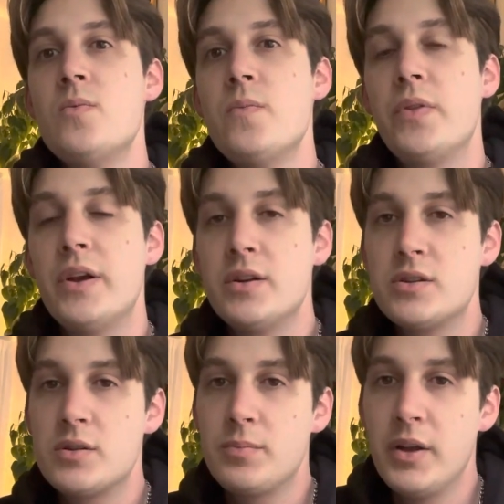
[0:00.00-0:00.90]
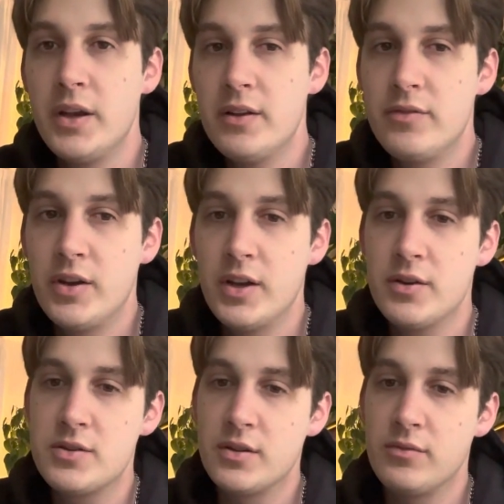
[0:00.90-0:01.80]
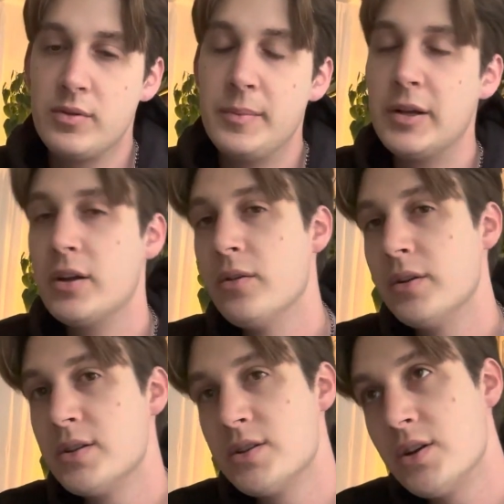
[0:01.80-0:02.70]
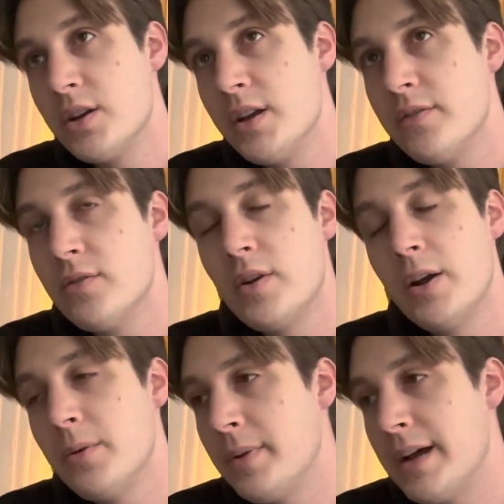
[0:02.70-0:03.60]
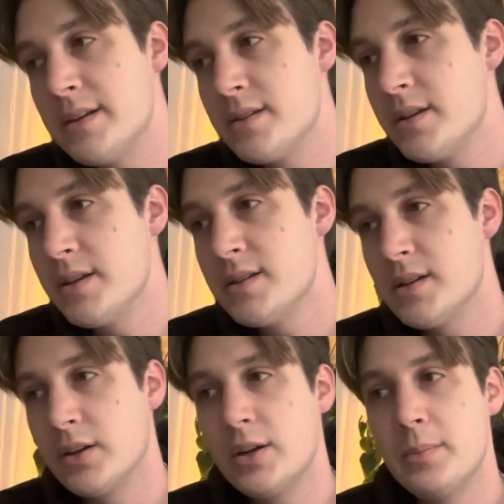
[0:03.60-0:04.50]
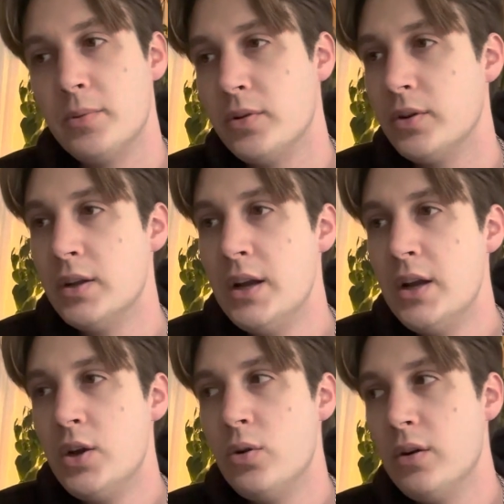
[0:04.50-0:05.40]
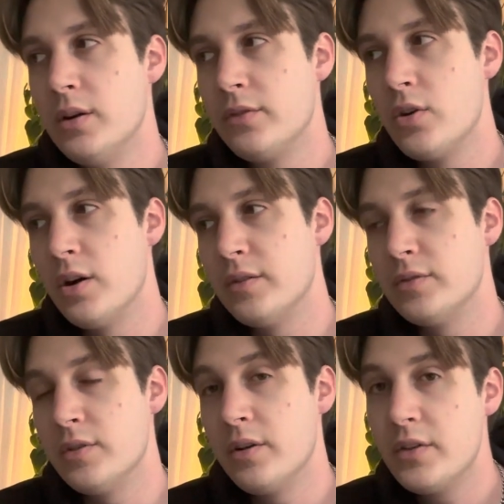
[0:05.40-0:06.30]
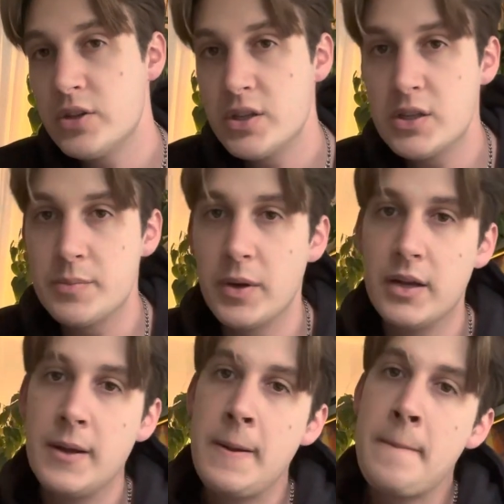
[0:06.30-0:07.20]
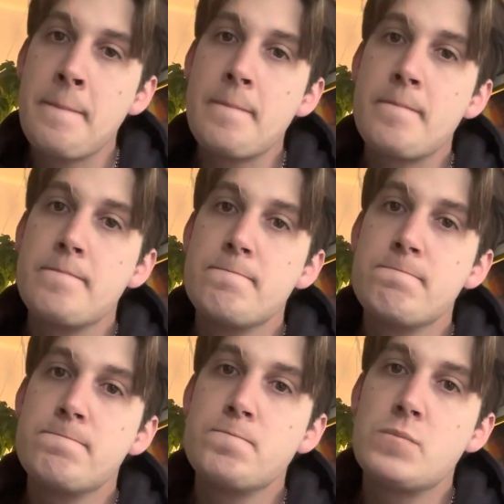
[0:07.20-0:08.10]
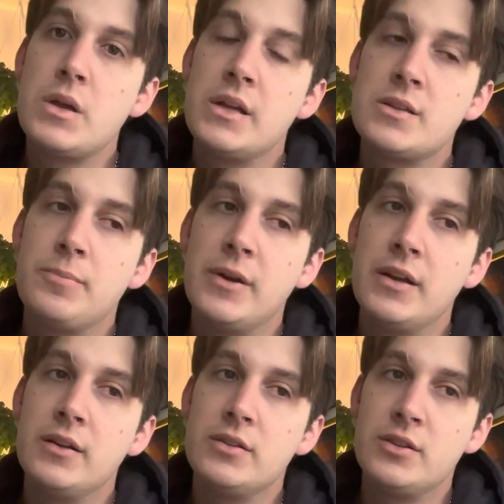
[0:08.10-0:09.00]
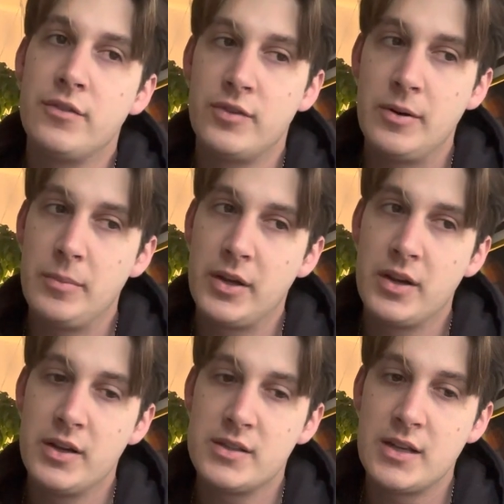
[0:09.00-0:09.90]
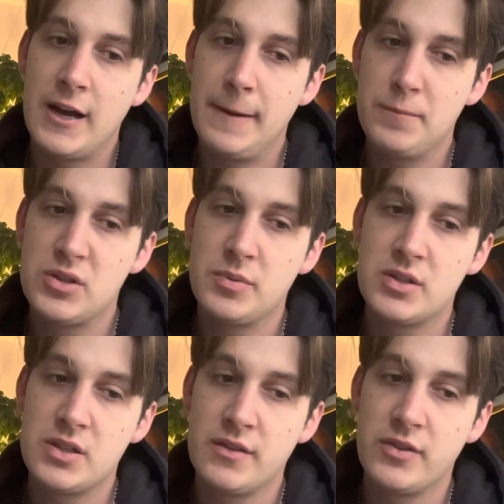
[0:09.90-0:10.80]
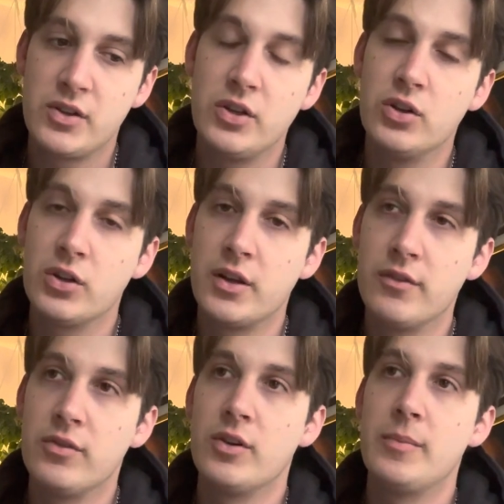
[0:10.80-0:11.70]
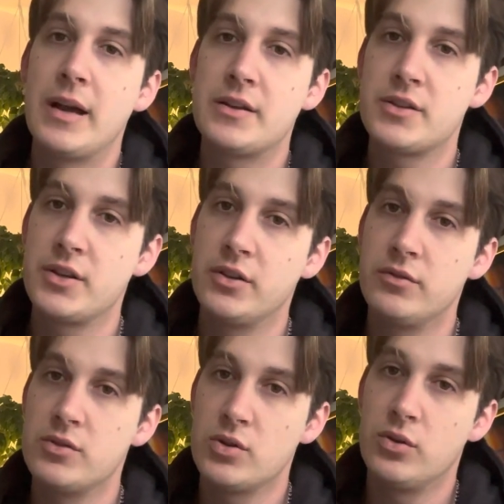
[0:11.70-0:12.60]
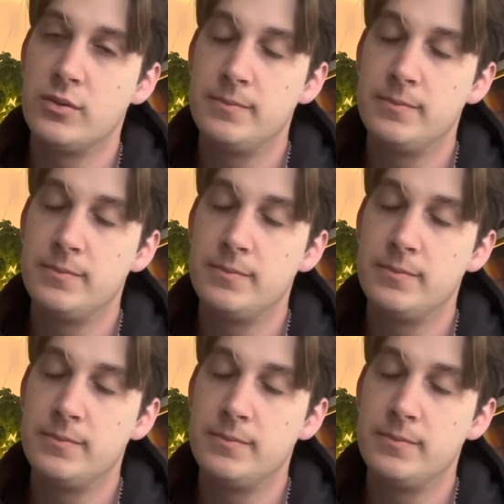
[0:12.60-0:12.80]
there's plenty of videos of women going to Turkey for rhinoplasties and a couple who have gone for revisions, but it's a bit different because I'm specifically looking for a masculine result.